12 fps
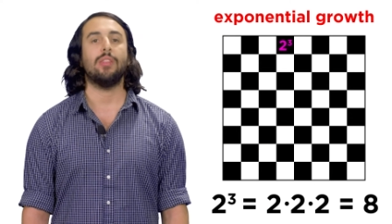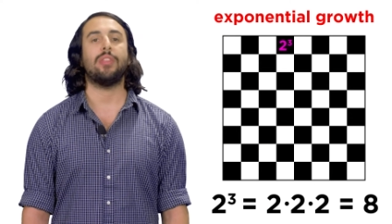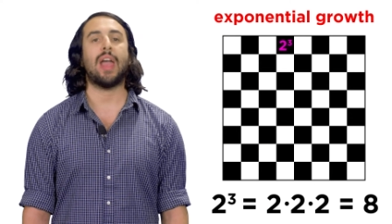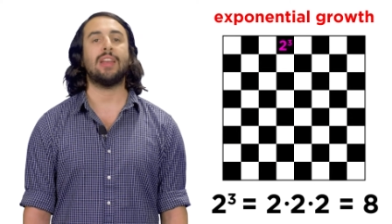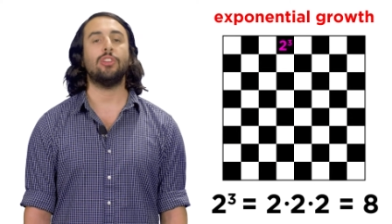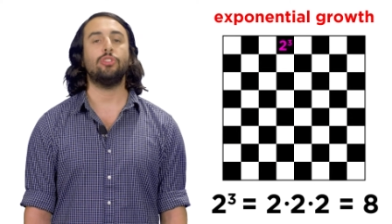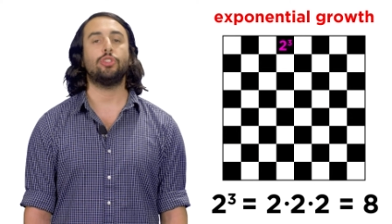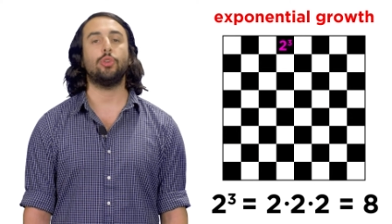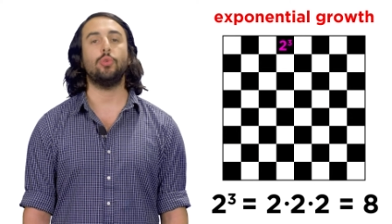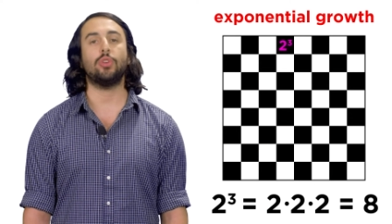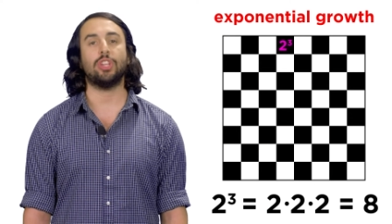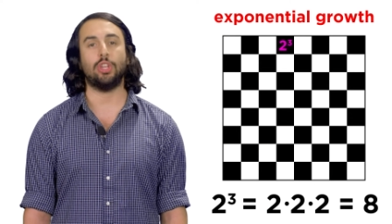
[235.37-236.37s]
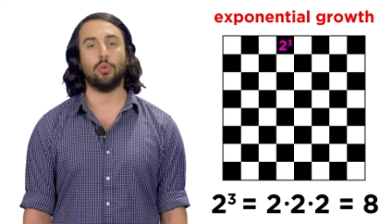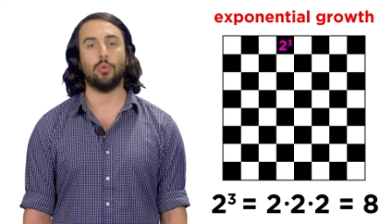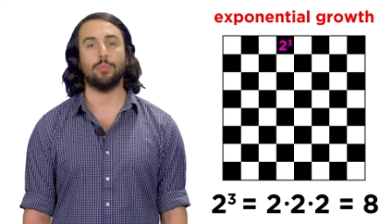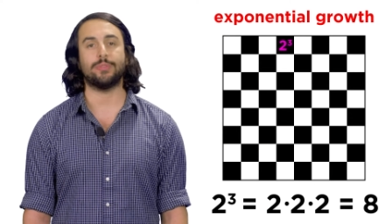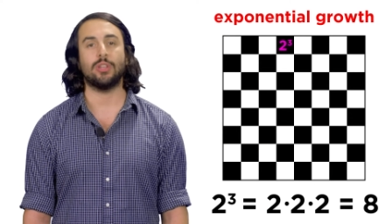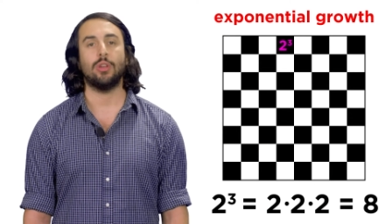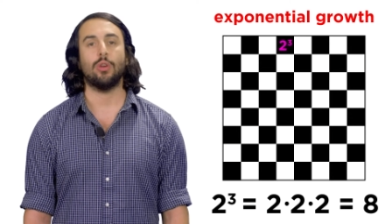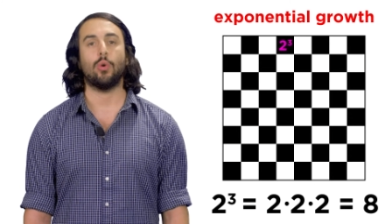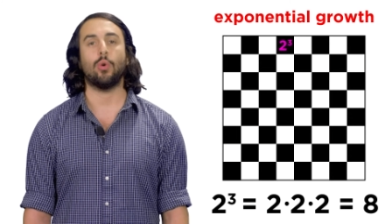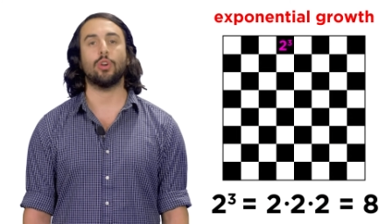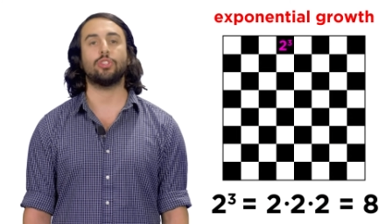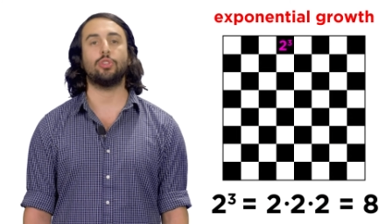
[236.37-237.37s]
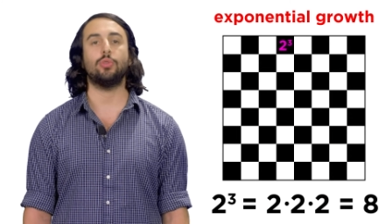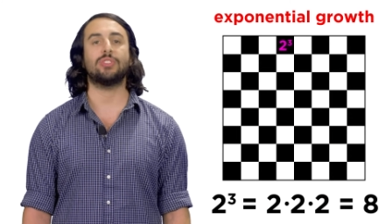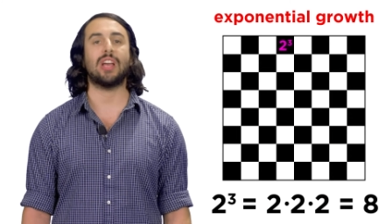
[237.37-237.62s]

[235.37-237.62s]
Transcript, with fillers: Then two cubed, or two